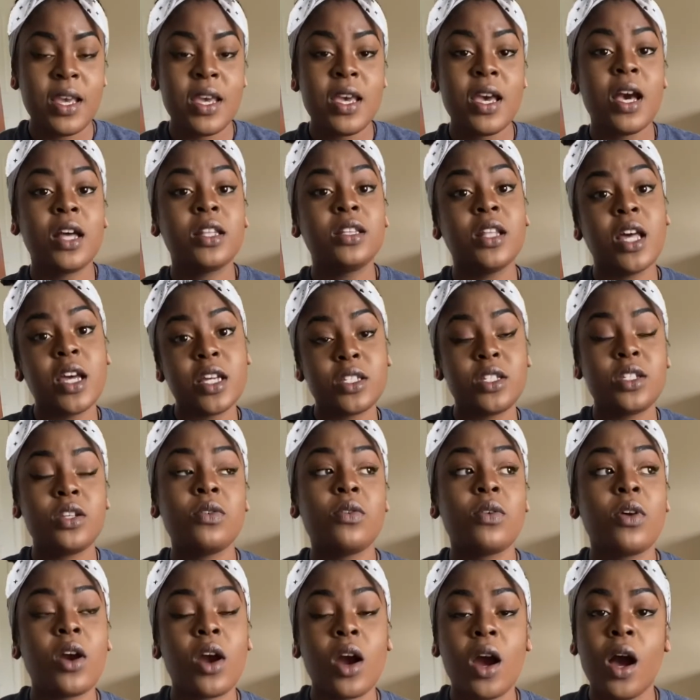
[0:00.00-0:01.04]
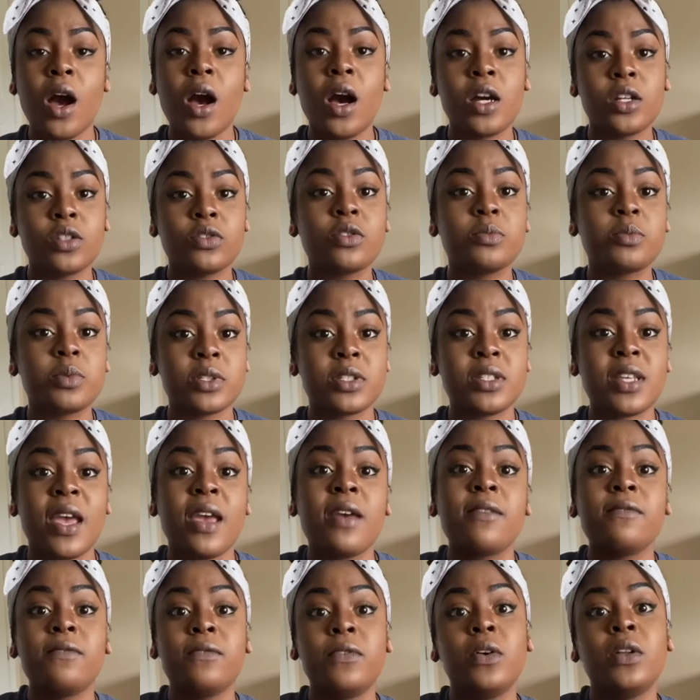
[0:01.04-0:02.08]
Unless you are
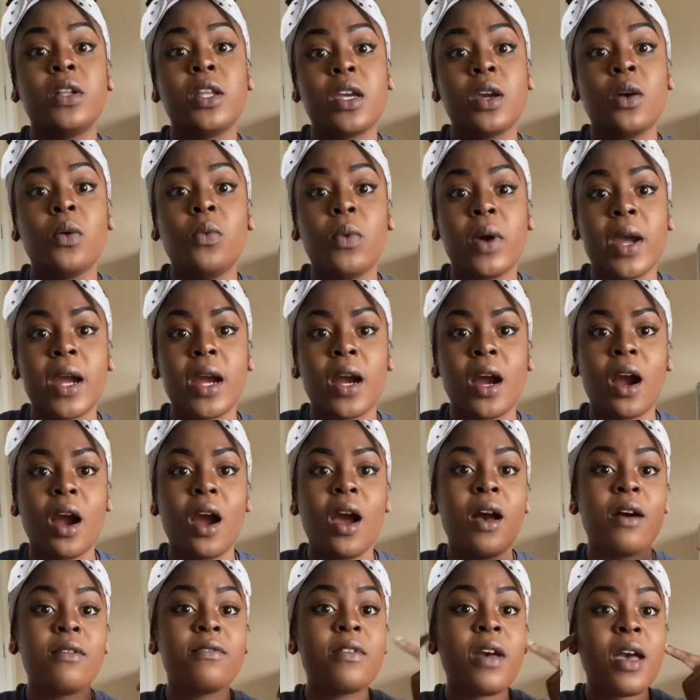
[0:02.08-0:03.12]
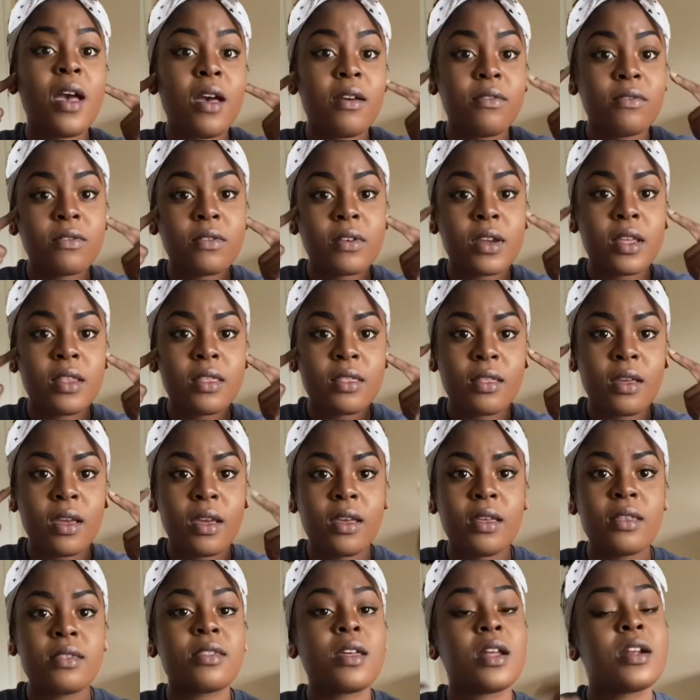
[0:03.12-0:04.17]
100% fully aware of
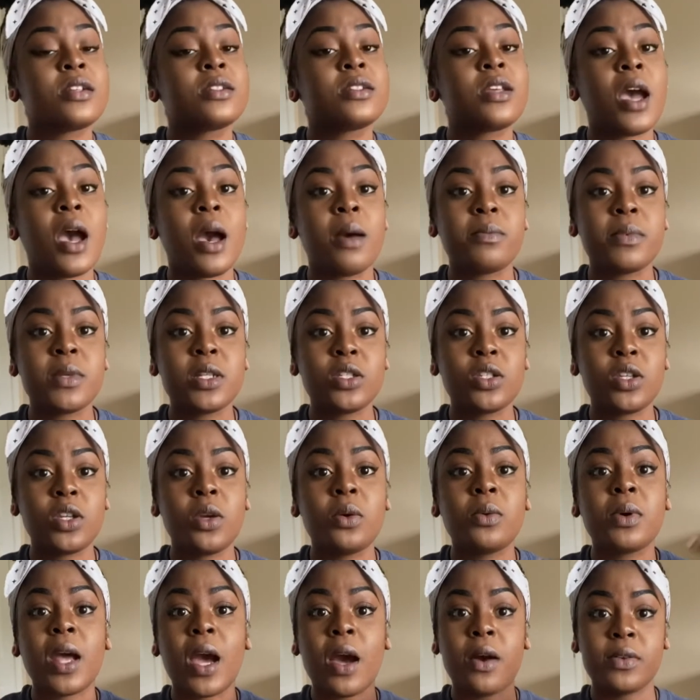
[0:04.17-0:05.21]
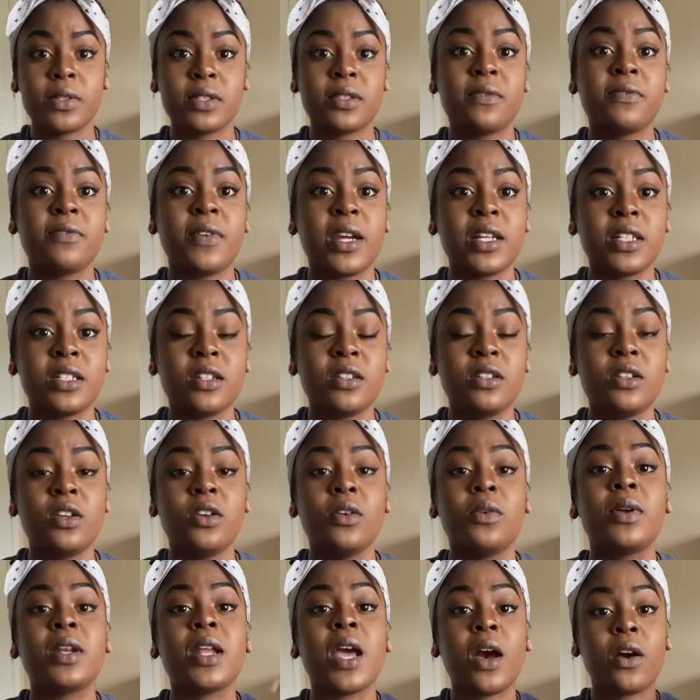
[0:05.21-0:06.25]
everything that has happened to you and how it's affected you
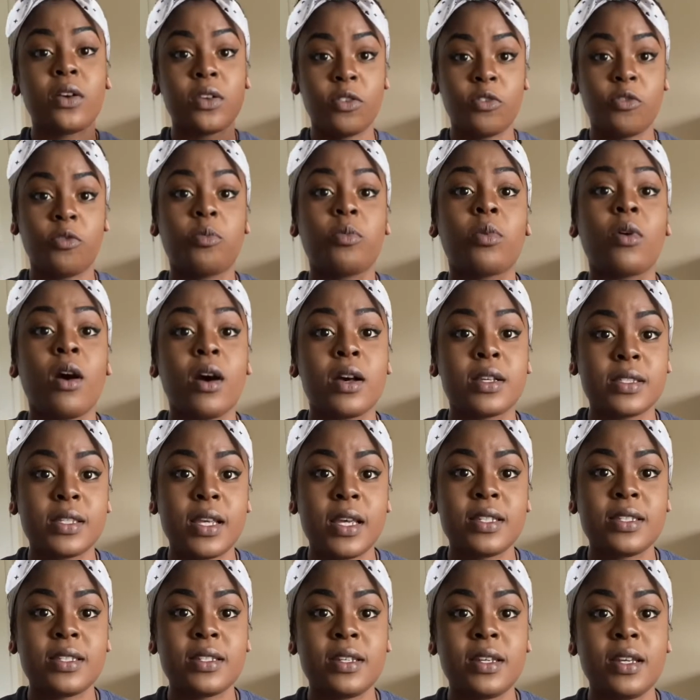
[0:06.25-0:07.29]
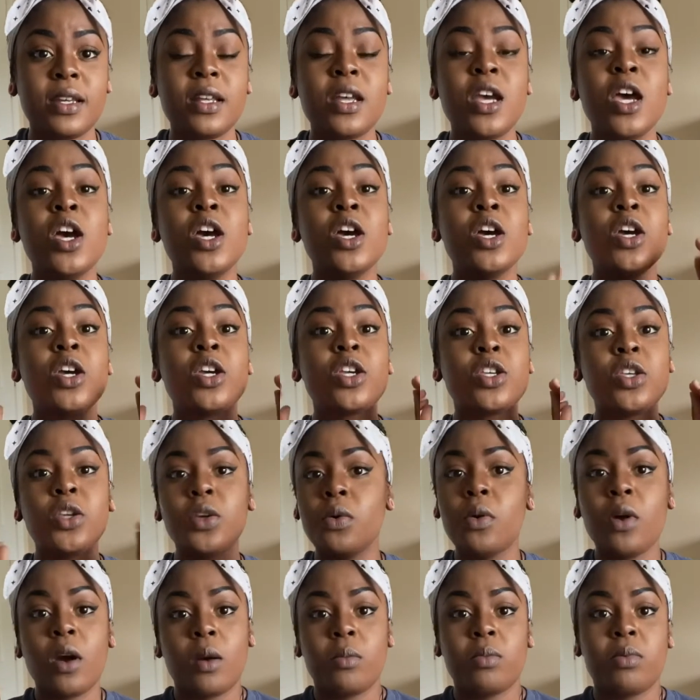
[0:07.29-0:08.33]
and how you've processed it, you
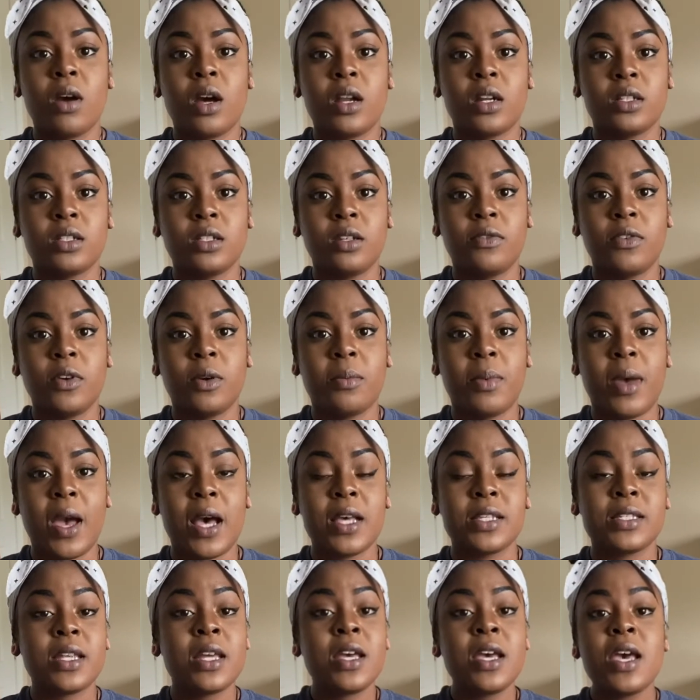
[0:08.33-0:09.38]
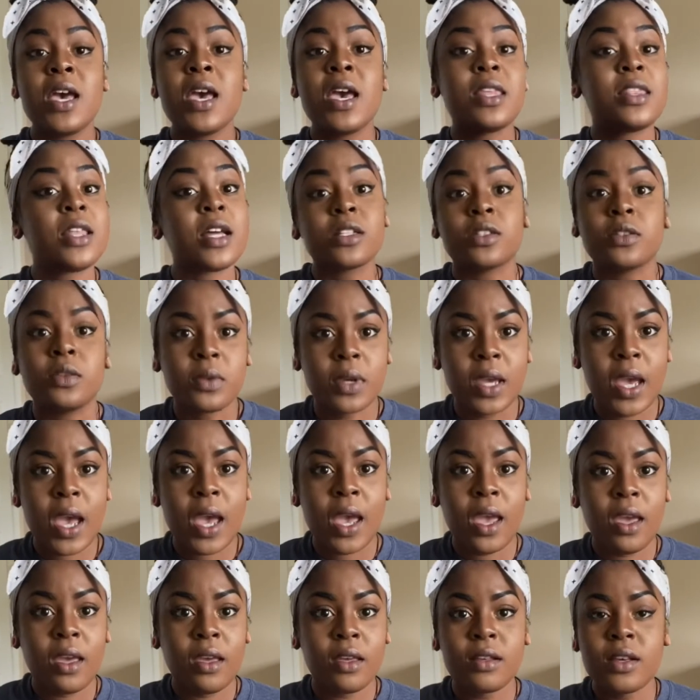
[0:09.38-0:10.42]
are a product of your past. And that's
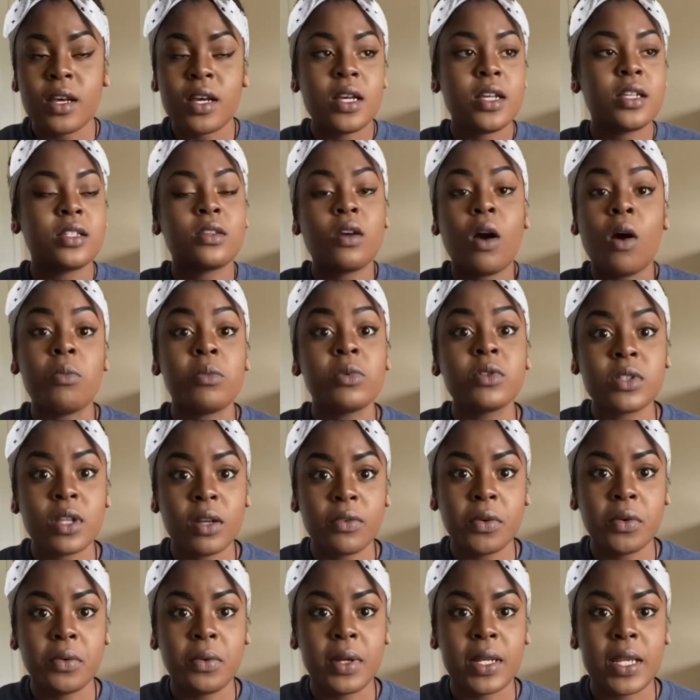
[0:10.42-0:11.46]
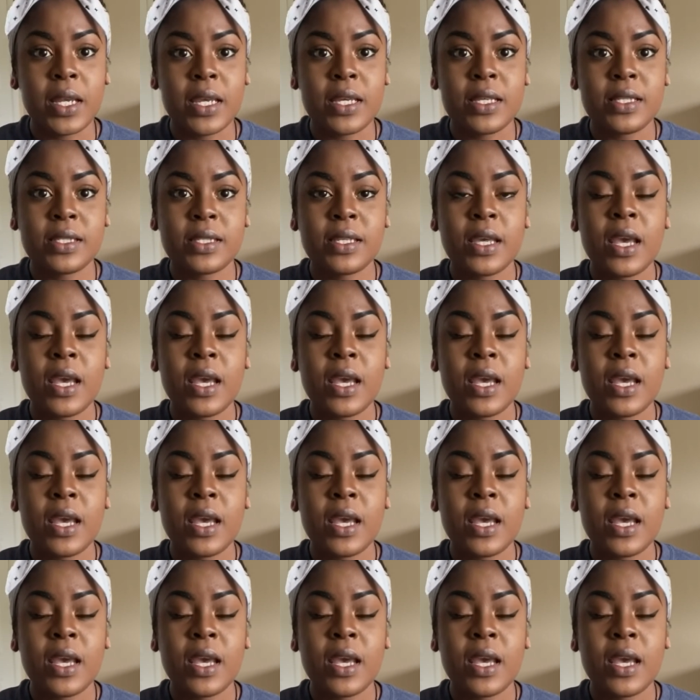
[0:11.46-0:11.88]
okay, because almost everyone is.